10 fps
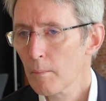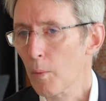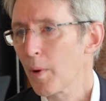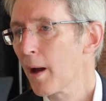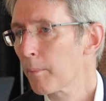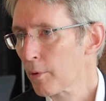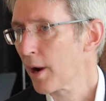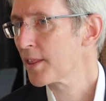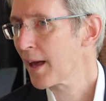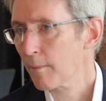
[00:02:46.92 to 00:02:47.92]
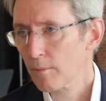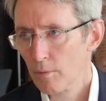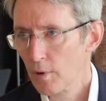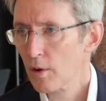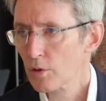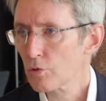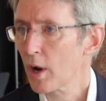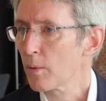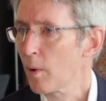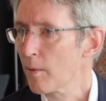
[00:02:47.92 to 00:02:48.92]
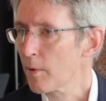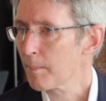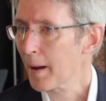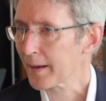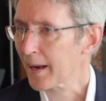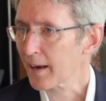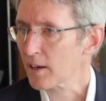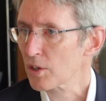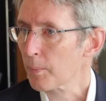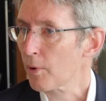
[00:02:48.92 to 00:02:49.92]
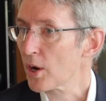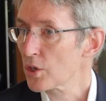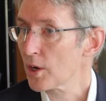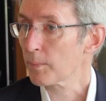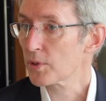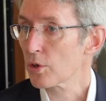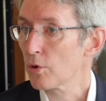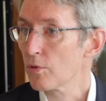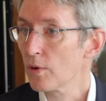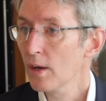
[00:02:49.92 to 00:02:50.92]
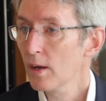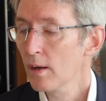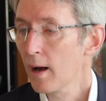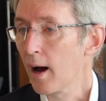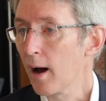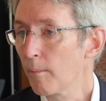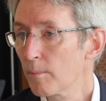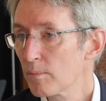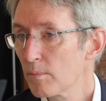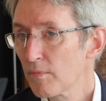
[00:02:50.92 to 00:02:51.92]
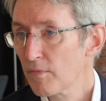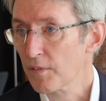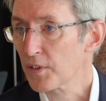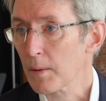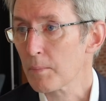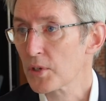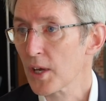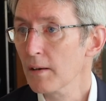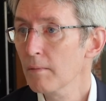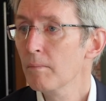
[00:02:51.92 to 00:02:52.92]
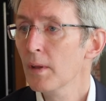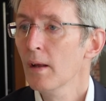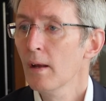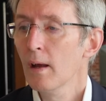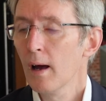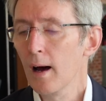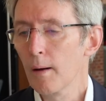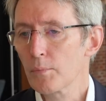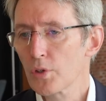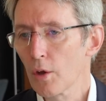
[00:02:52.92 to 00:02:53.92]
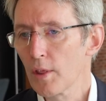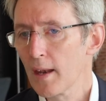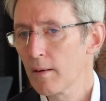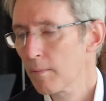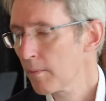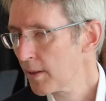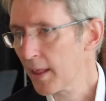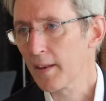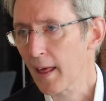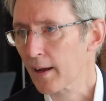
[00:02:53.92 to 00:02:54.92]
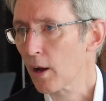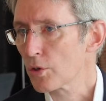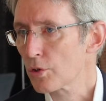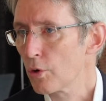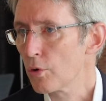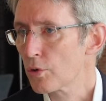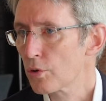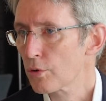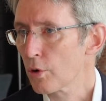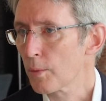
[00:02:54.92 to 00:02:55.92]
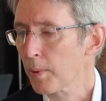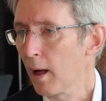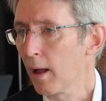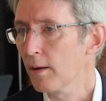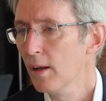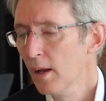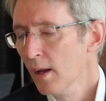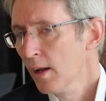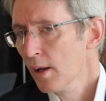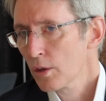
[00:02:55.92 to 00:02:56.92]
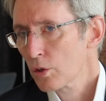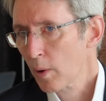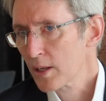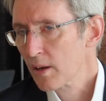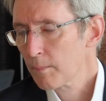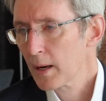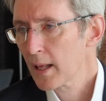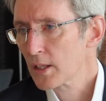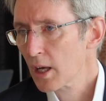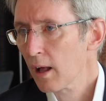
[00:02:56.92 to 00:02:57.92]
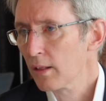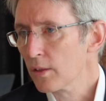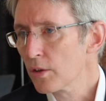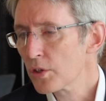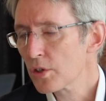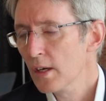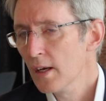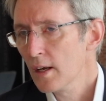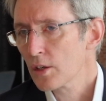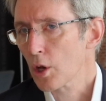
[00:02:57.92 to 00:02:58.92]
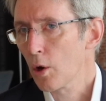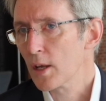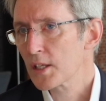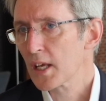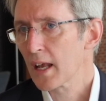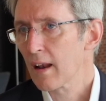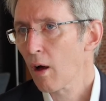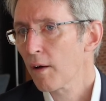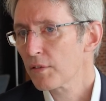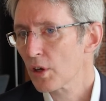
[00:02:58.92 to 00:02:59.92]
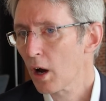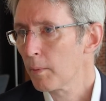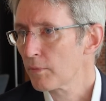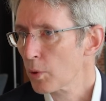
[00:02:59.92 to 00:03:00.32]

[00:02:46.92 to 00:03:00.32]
but we upgrade that straight away with magnetic separation up to uh, 15%. Um, so then, and then that goes through through the plant. 27 million tons so it's a lifetime of